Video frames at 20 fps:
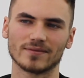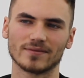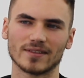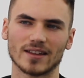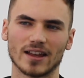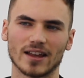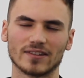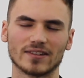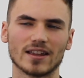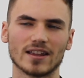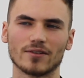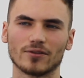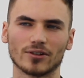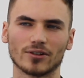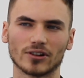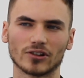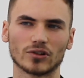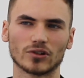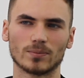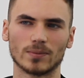has never
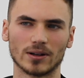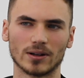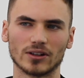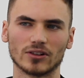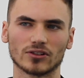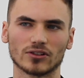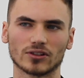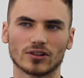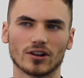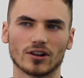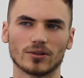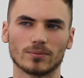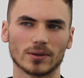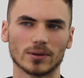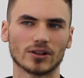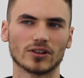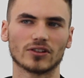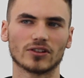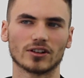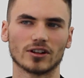experienced God,
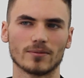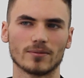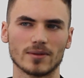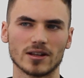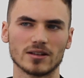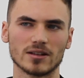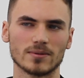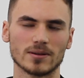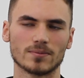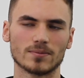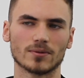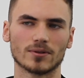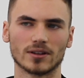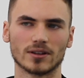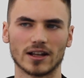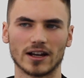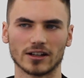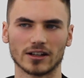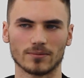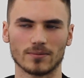because there are many people in
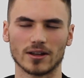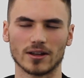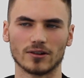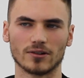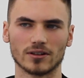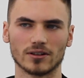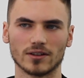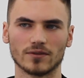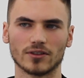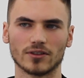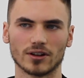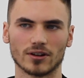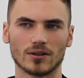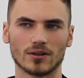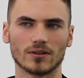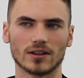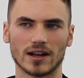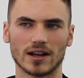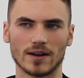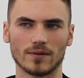like manner who live their
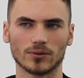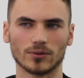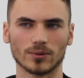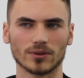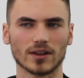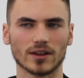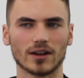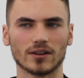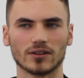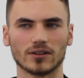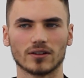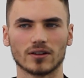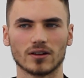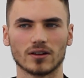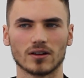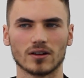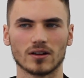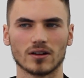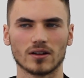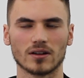whole lives
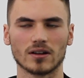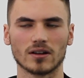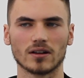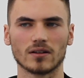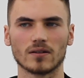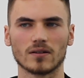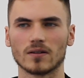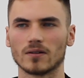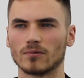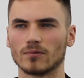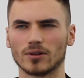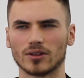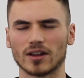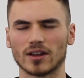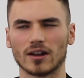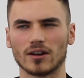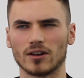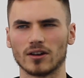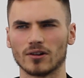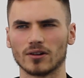
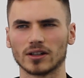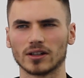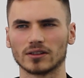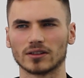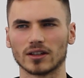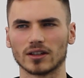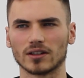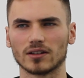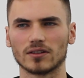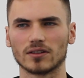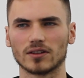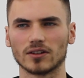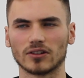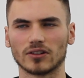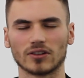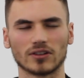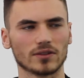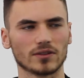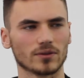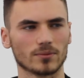without knowing that this
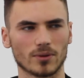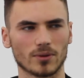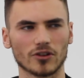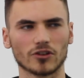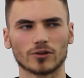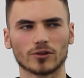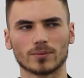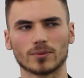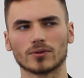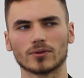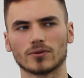is even possible